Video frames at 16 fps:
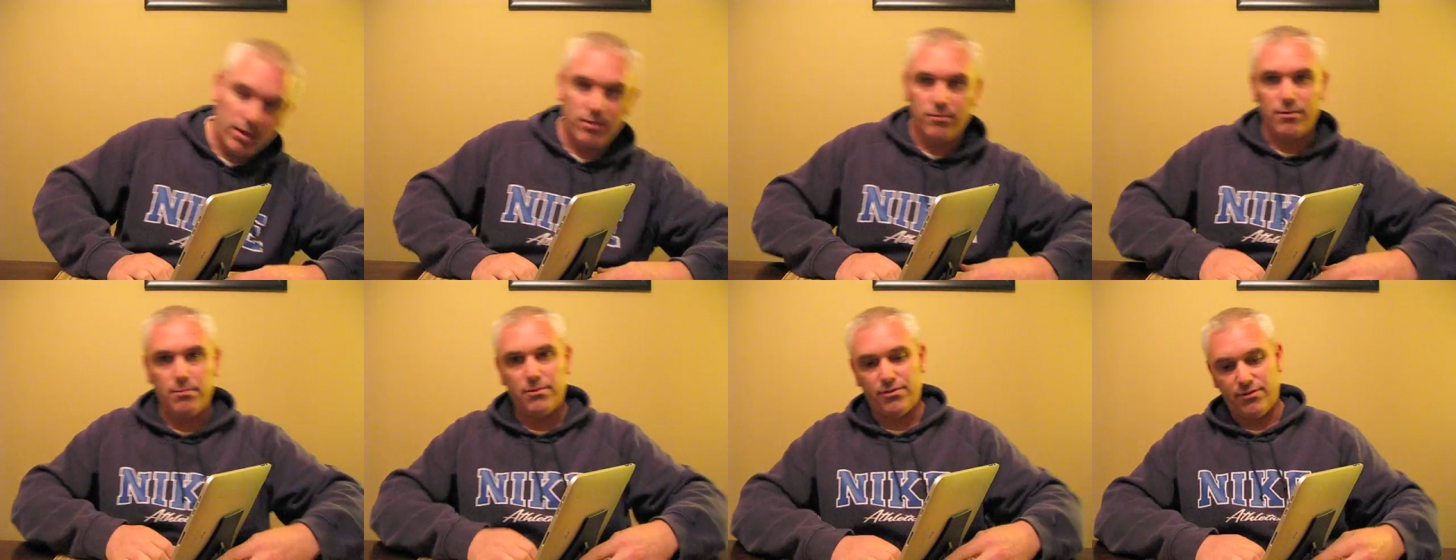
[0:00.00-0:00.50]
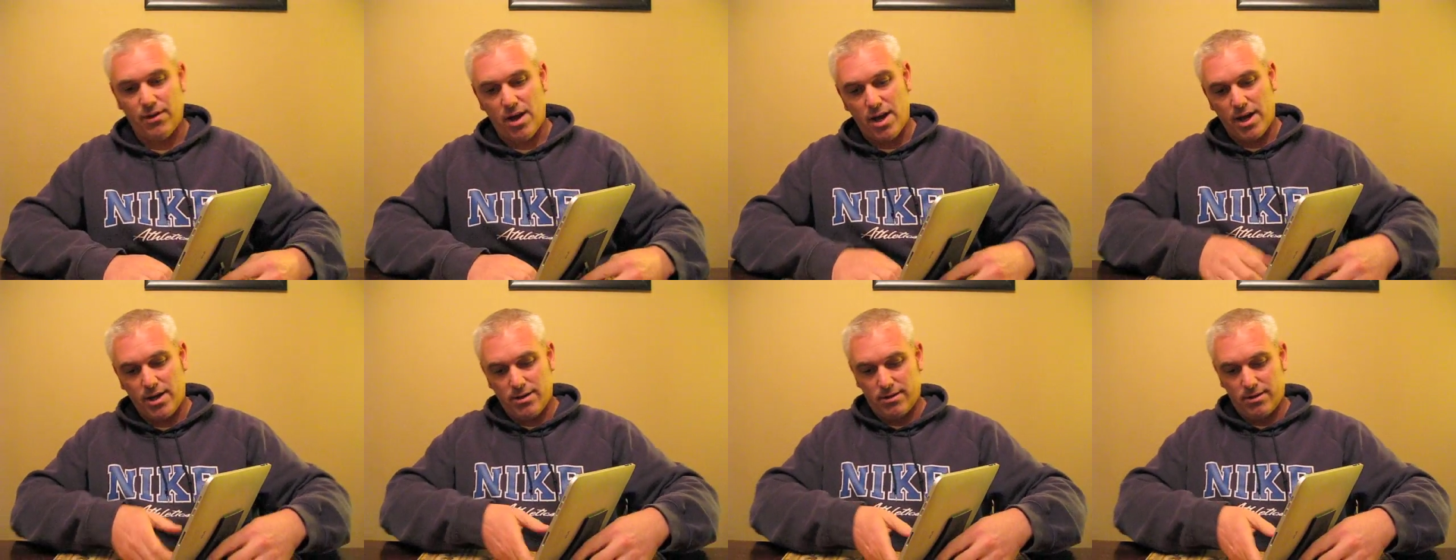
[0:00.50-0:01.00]
from the
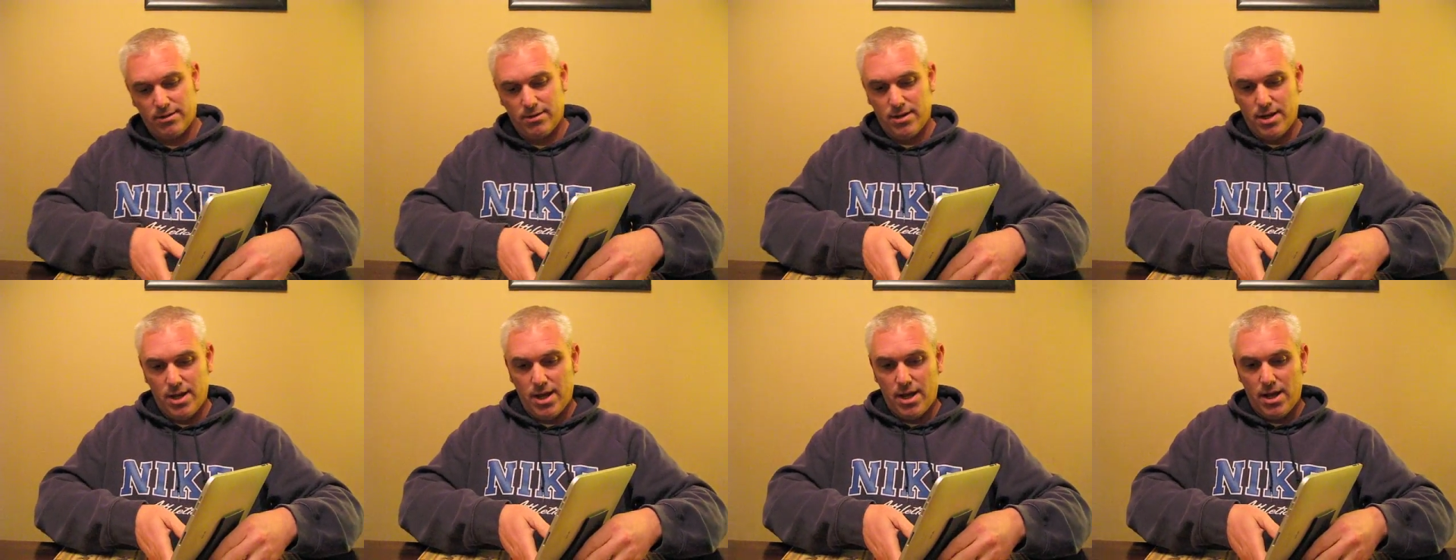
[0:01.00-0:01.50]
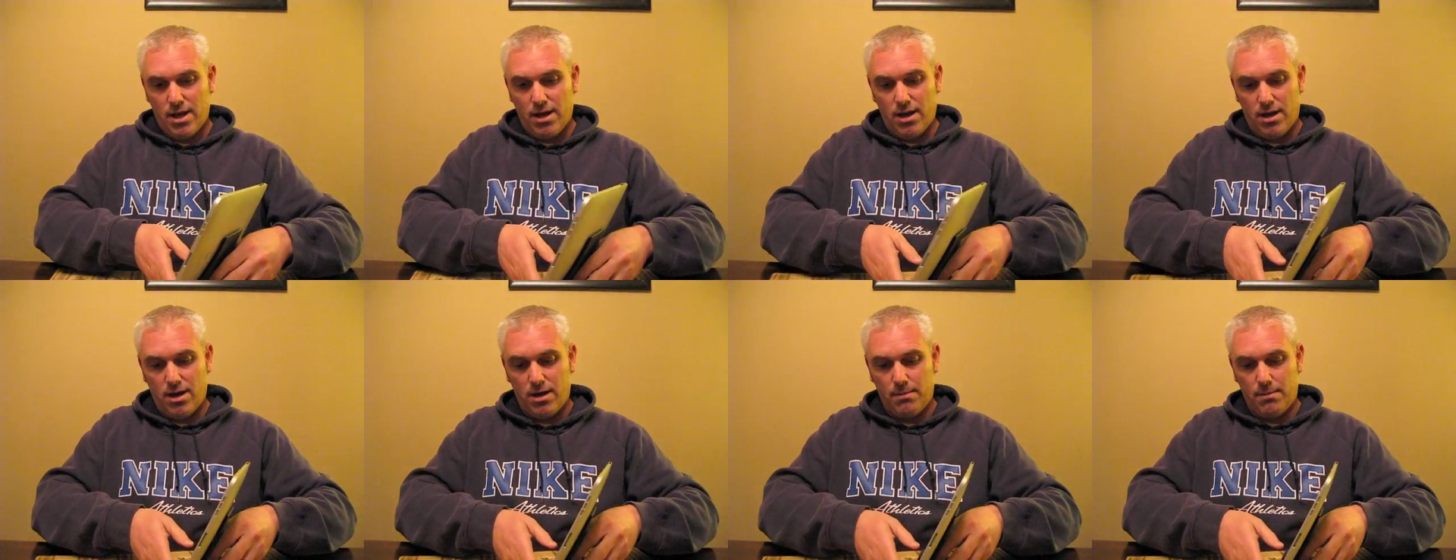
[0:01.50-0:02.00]
side.
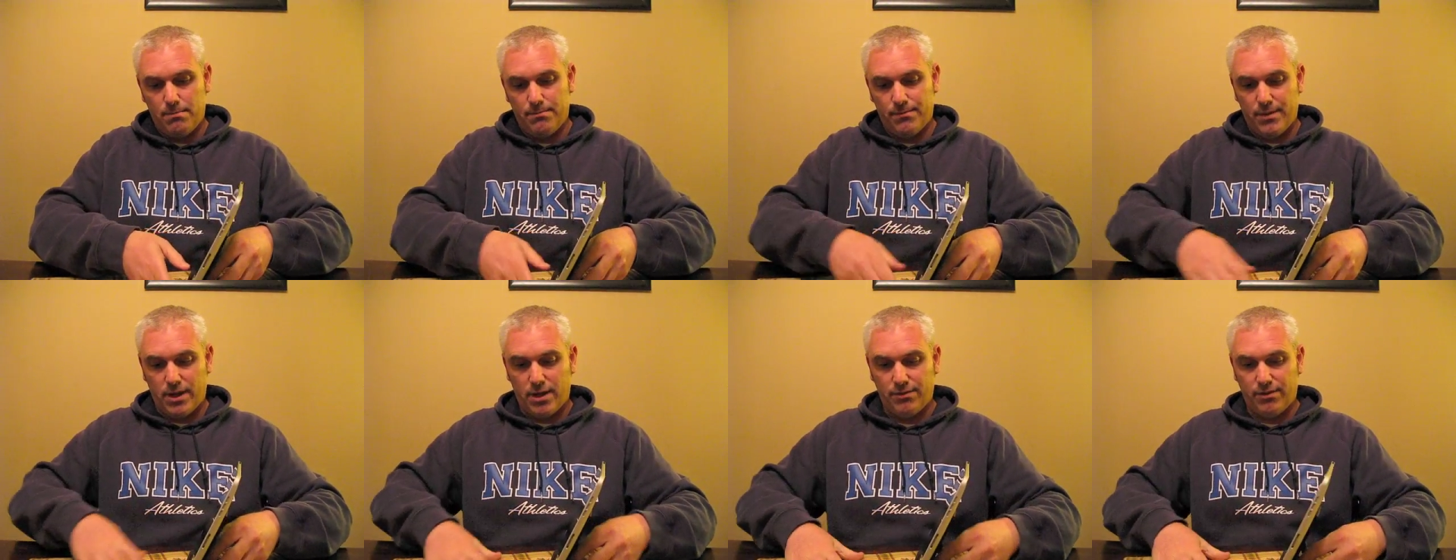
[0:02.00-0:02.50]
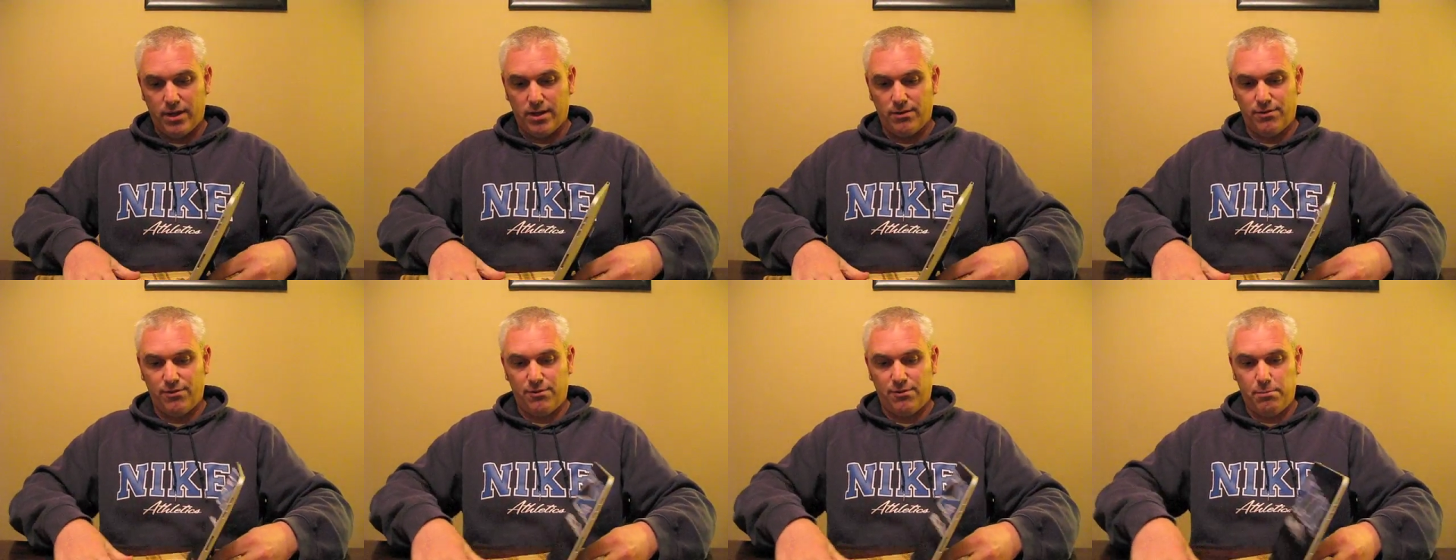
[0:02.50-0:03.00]
I guess I could
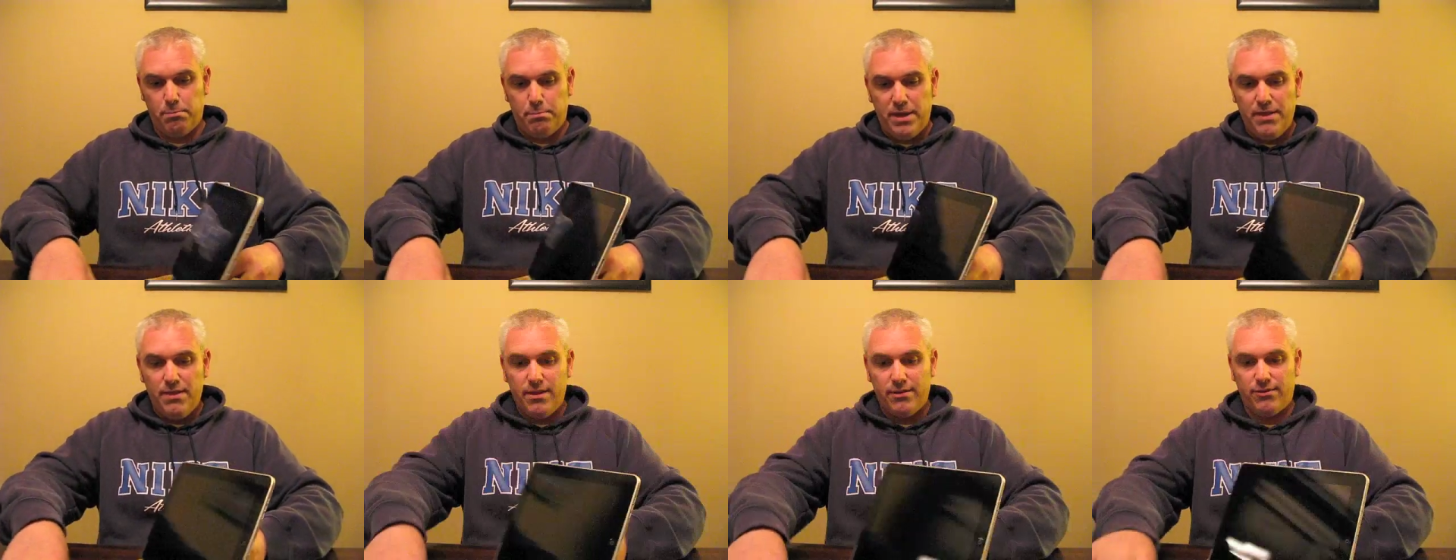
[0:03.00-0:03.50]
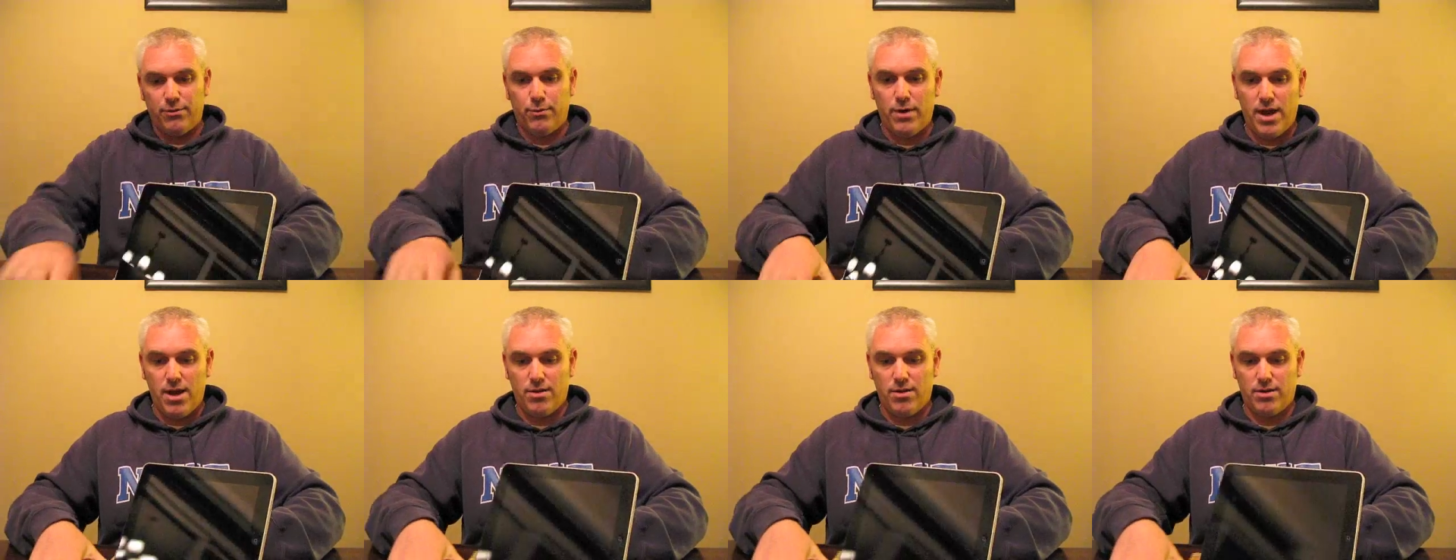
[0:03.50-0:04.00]
spin this
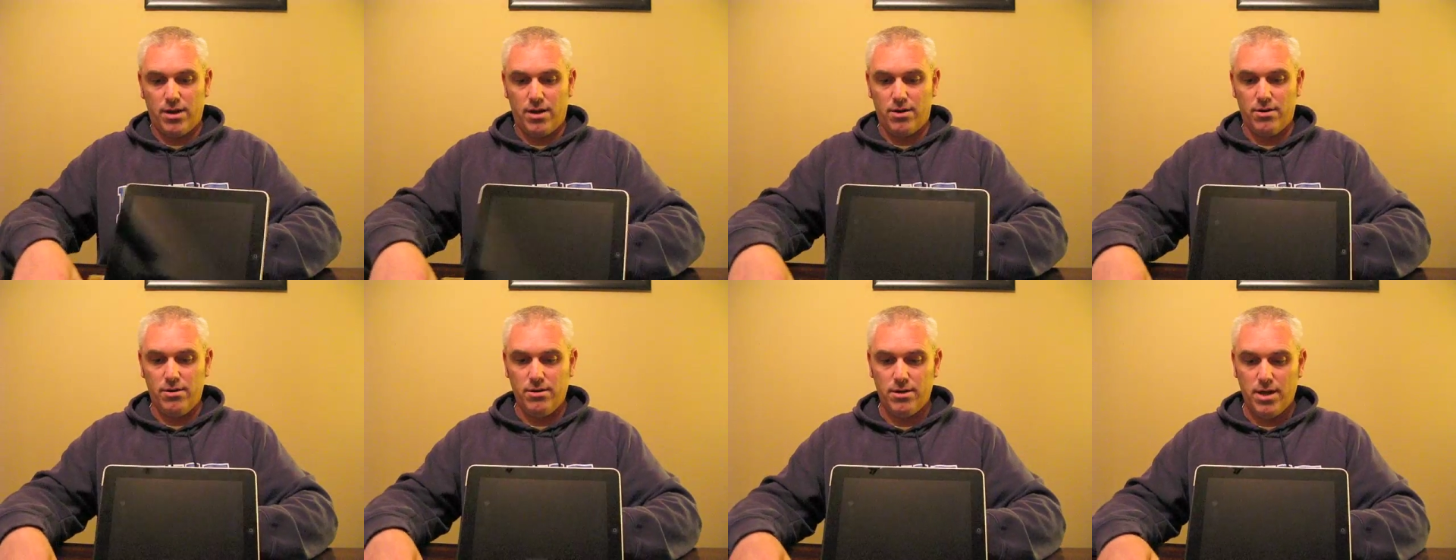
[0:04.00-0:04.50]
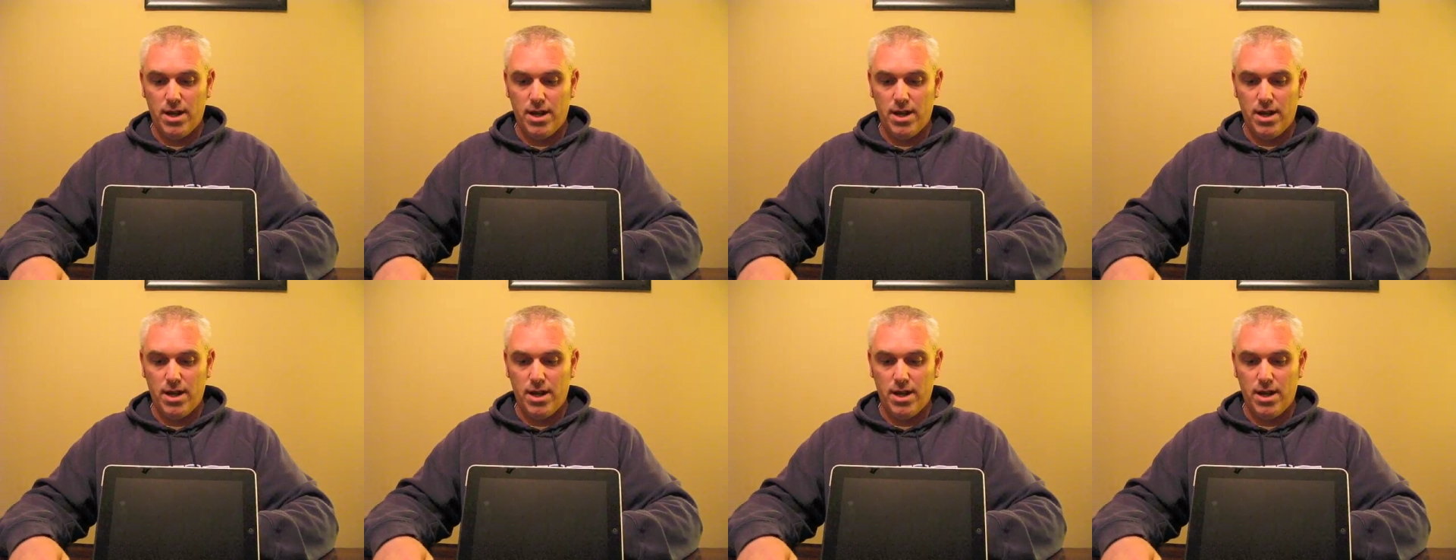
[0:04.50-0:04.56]
around here.